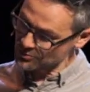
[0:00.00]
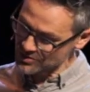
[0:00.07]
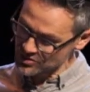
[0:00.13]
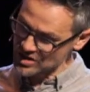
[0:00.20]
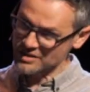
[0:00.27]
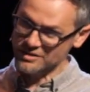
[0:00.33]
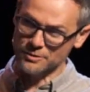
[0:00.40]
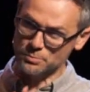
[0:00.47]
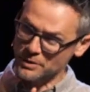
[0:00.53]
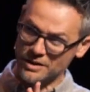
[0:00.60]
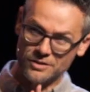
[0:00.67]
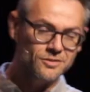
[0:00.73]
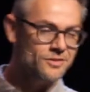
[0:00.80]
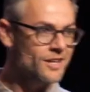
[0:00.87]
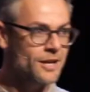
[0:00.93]
it was Jesus, but
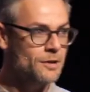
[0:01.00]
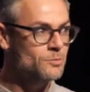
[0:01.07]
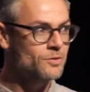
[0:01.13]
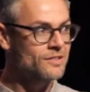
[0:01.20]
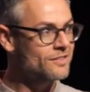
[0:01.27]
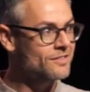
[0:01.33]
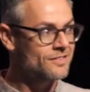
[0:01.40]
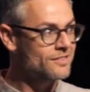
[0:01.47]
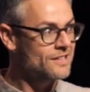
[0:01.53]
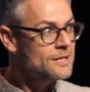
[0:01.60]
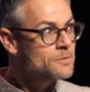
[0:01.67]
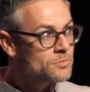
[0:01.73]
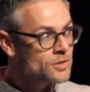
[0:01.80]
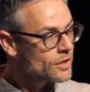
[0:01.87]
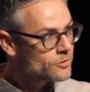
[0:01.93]
other times he
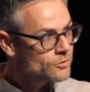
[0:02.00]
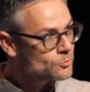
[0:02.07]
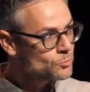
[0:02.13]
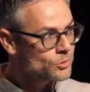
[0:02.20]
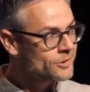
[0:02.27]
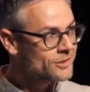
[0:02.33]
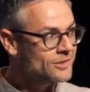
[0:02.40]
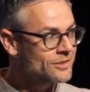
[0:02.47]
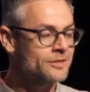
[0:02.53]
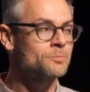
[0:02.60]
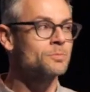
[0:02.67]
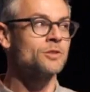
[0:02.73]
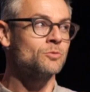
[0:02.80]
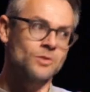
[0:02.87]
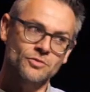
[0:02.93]
seemed otherworldly,
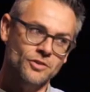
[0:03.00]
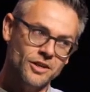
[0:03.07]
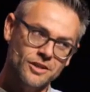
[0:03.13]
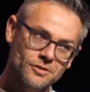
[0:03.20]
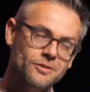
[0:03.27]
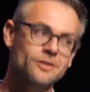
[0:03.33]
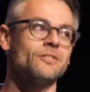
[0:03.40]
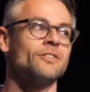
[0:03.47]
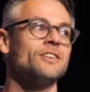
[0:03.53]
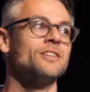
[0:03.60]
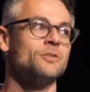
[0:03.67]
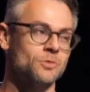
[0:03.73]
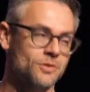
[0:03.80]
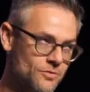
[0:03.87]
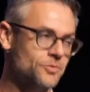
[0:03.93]
but it was very clear that
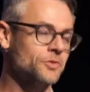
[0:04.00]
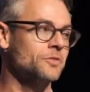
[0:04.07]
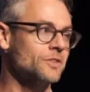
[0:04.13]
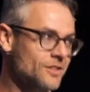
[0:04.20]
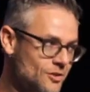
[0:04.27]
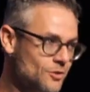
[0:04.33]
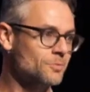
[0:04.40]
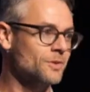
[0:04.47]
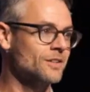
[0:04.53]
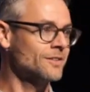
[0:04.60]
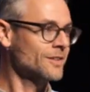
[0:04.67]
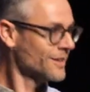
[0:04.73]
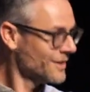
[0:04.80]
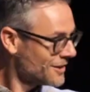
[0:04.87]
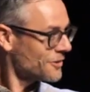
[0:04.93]
he was fully human,
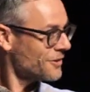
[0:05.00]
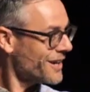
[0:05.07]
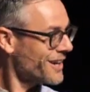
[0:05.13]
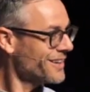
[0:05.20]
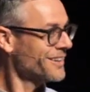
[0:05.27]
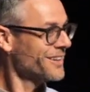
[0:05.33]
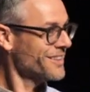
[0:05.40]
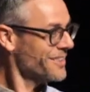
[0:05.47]
right?